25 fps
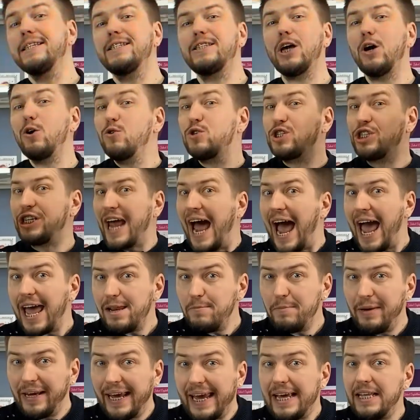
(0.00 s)
So
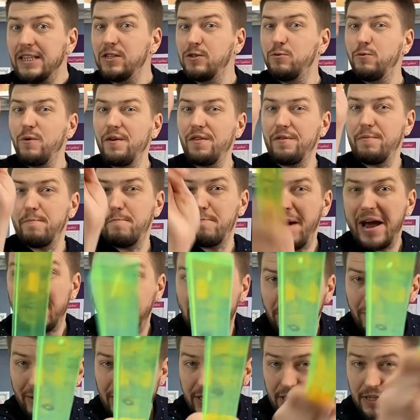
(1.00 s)
shine begins with
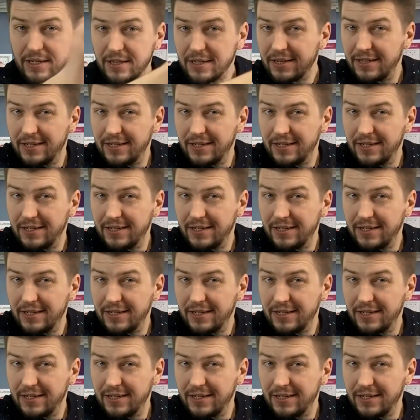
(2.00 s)
measurements.